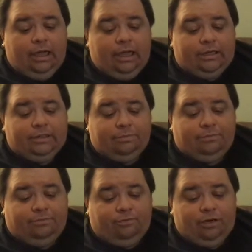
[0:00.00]
except the
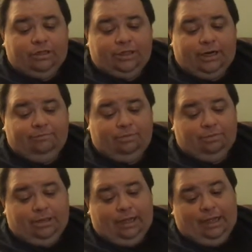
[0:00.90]
French have
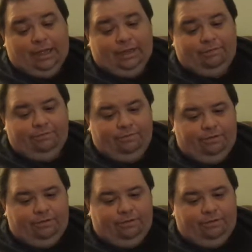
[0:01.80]
them live.